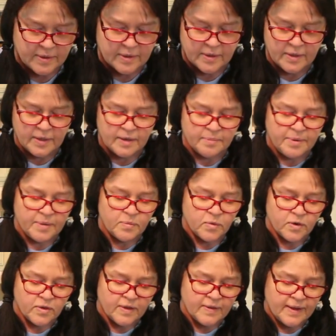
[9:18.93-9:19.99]
A little bit
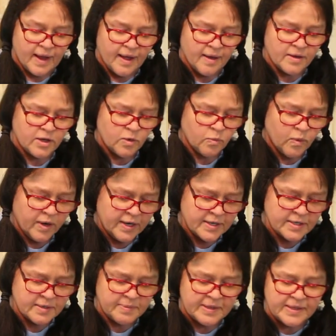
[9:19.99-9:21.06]
more than that. You want
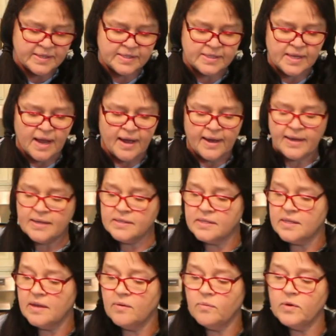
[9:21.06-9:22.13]
it to be the size
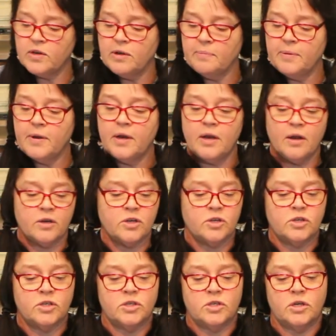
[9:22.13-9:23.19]
that when you put it on
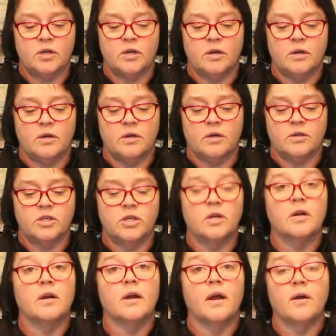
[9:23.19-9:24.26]
your sugar
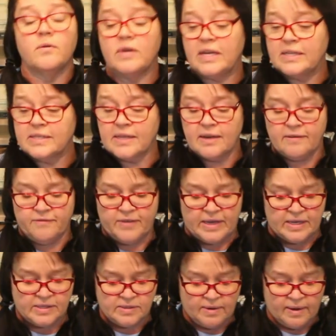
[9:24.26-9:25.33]
cone, it's going to fit.
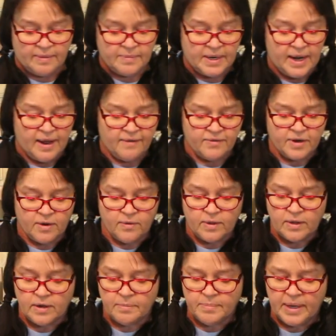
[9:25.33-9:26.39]
So I'm going to have to go a
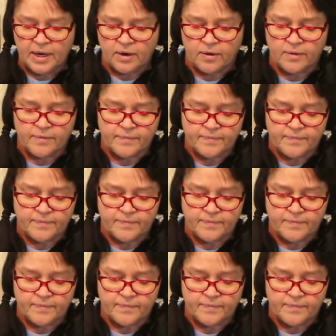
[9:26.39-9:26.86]
little bigger.